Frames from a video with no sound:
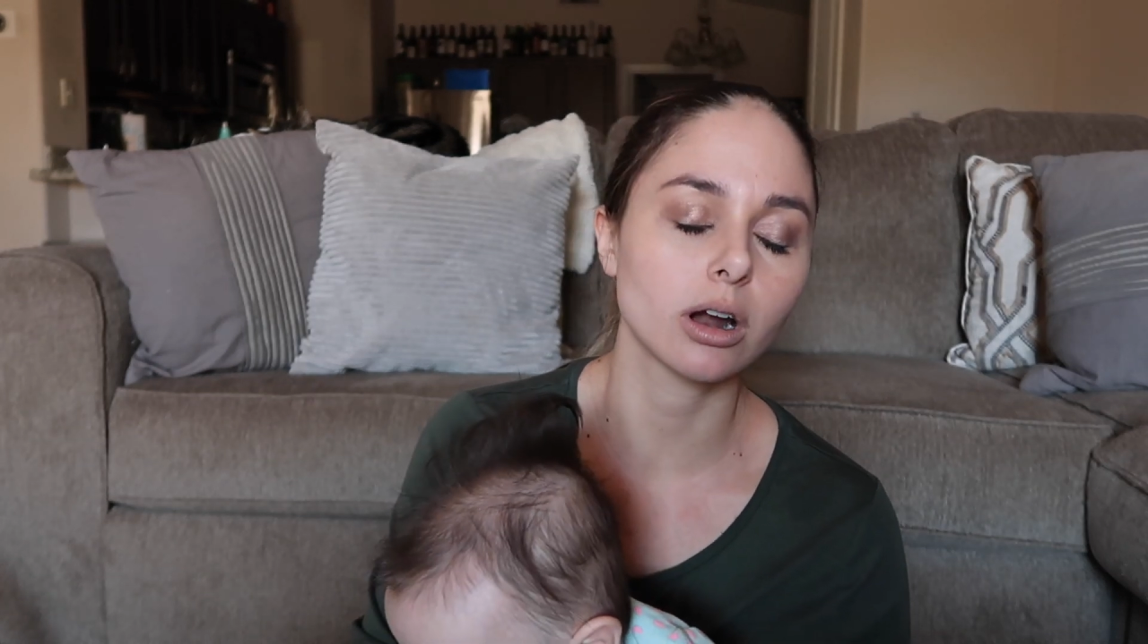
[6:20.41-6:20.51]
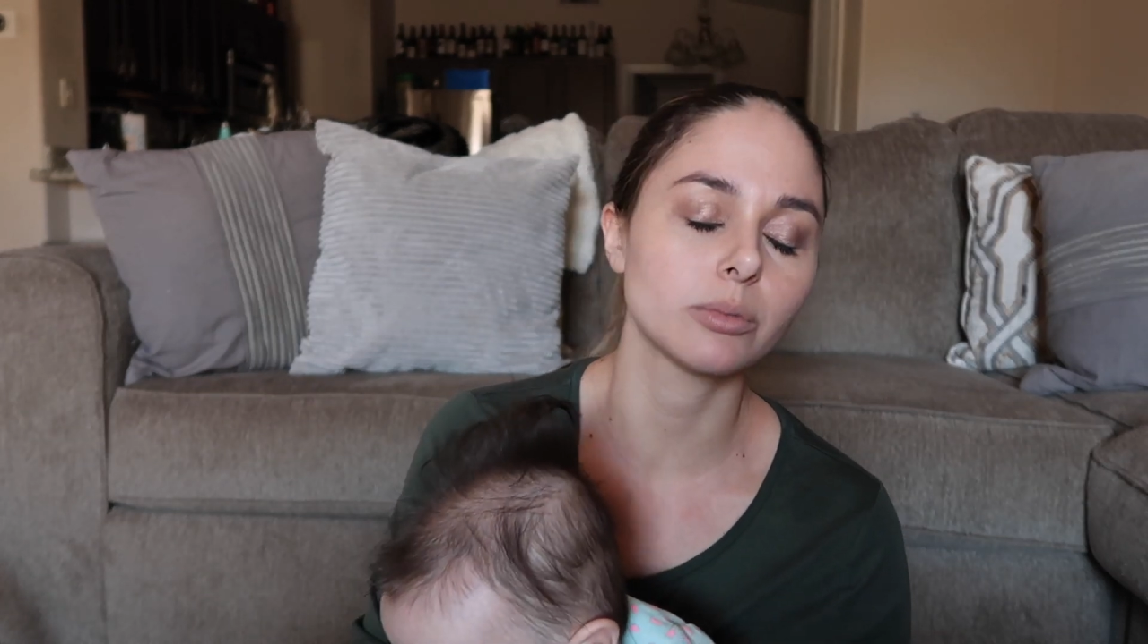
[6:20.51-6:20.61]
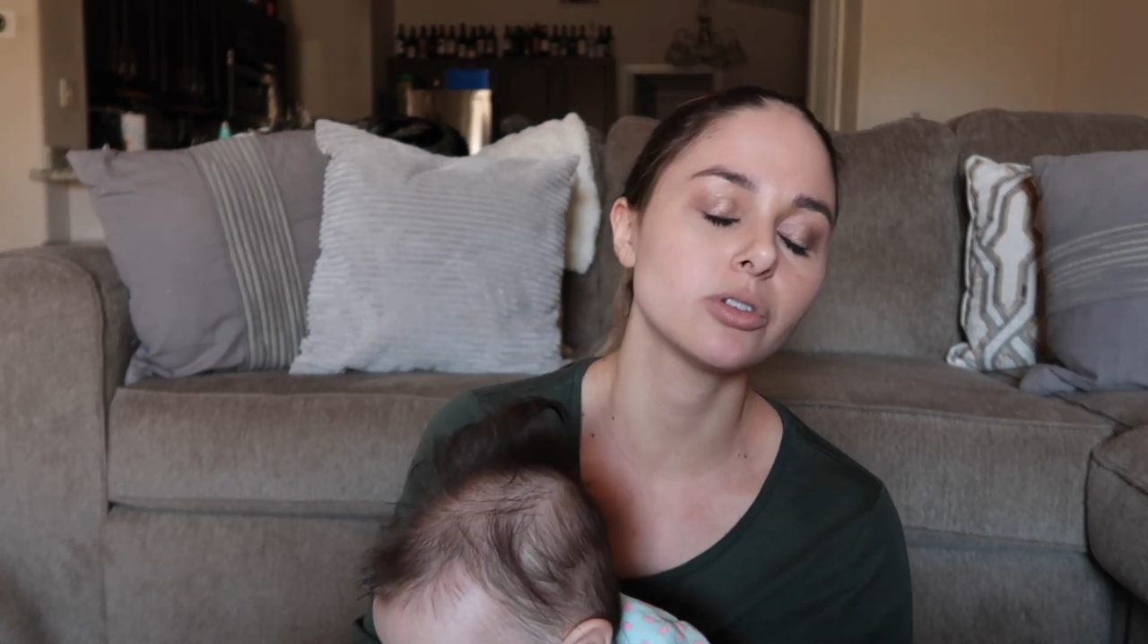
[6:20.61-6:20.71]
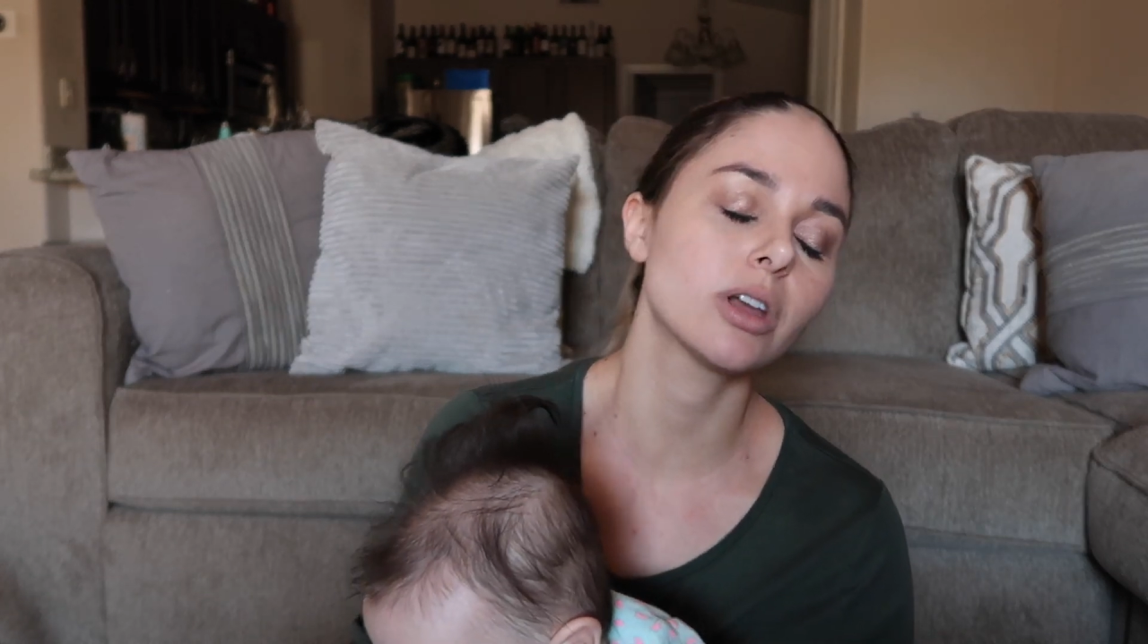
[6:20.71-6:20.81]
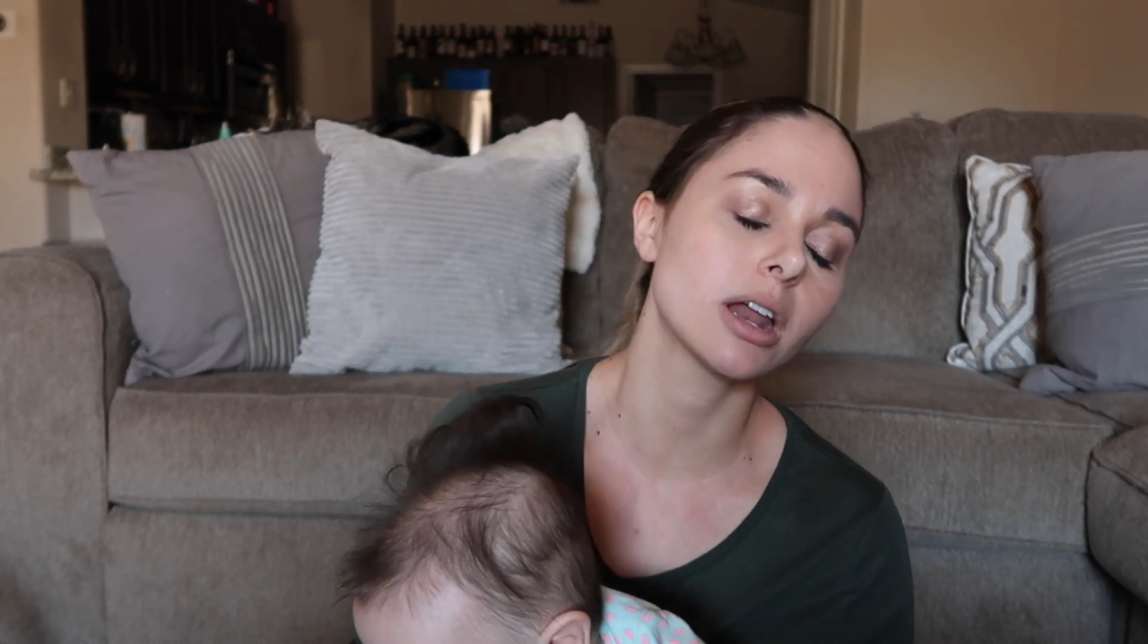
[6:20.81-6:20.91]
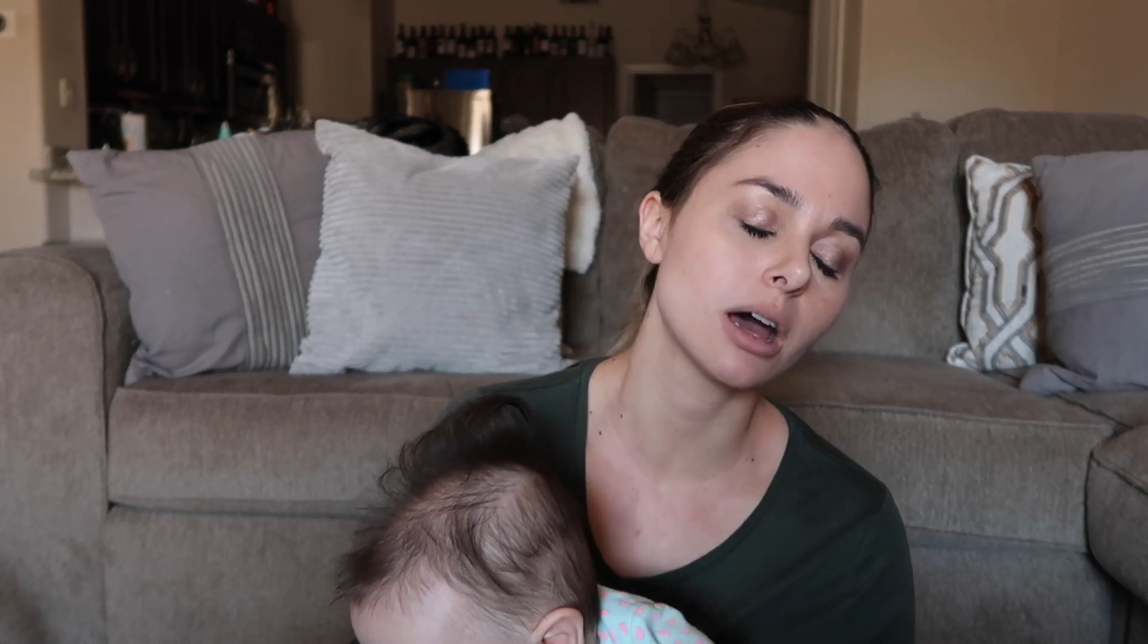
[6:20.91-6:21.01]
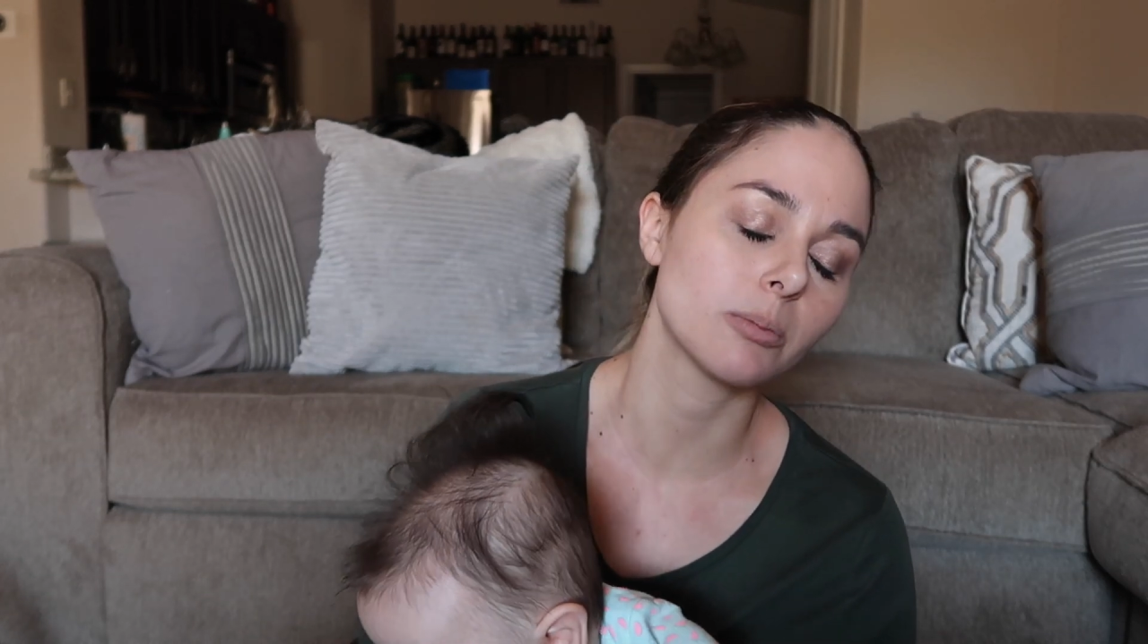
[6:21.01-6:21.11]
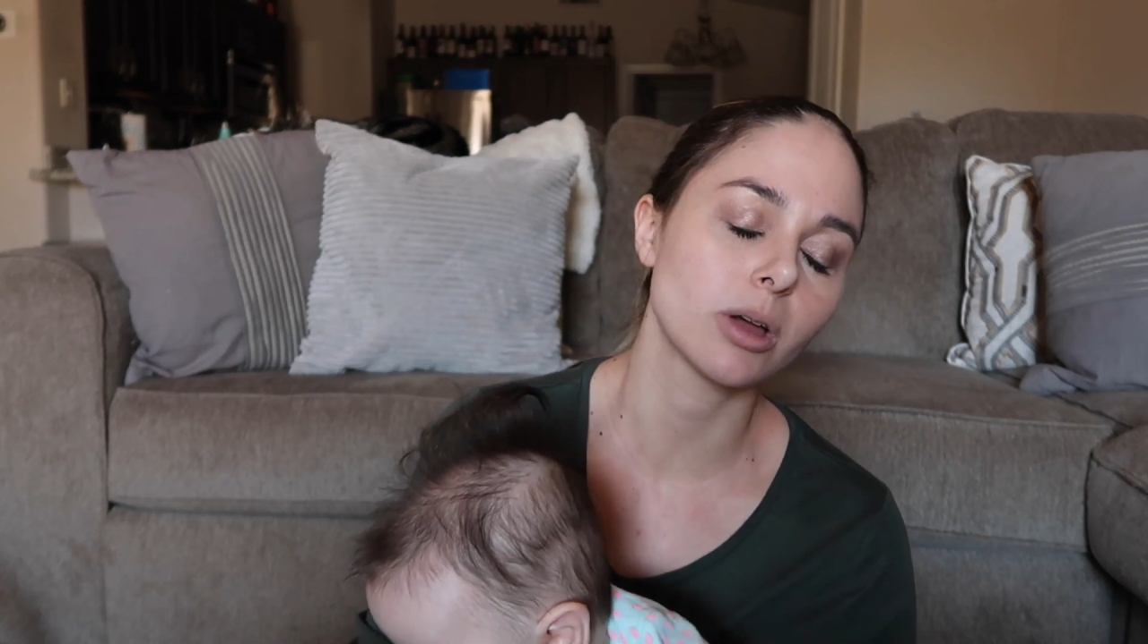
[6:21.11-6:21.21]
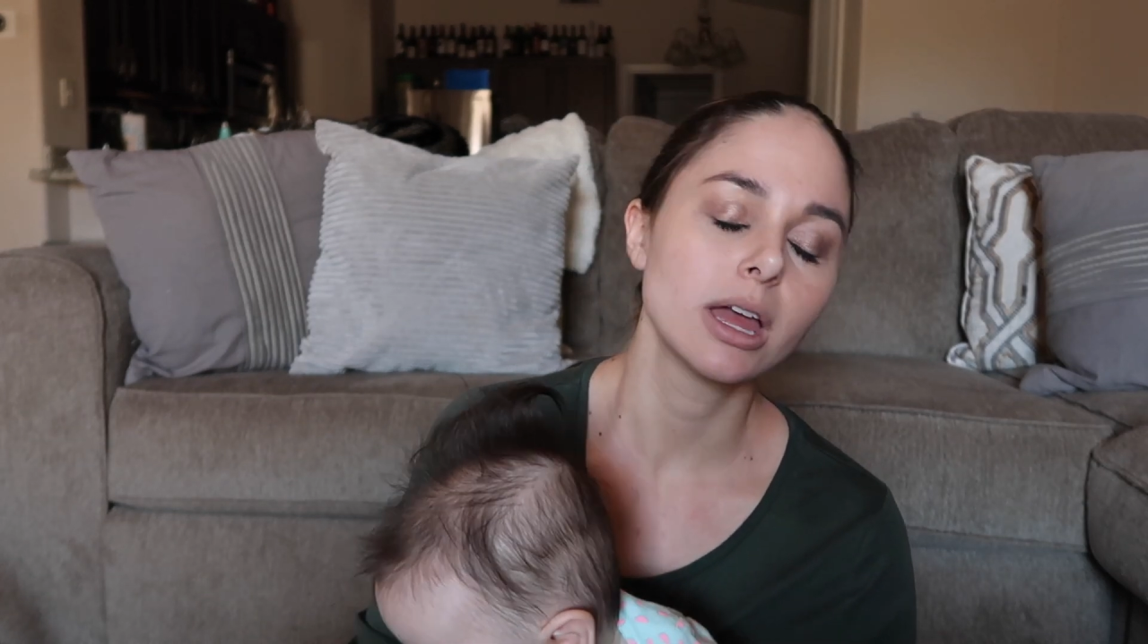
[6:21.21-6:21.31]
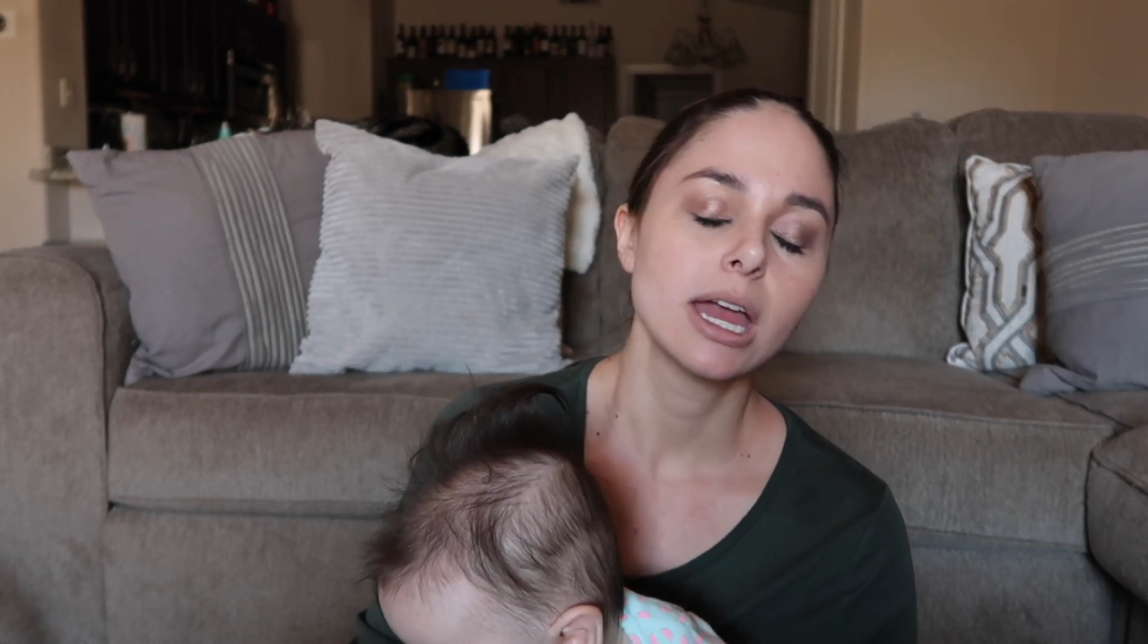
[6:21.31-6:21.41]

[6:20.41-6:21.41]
her up, you get up.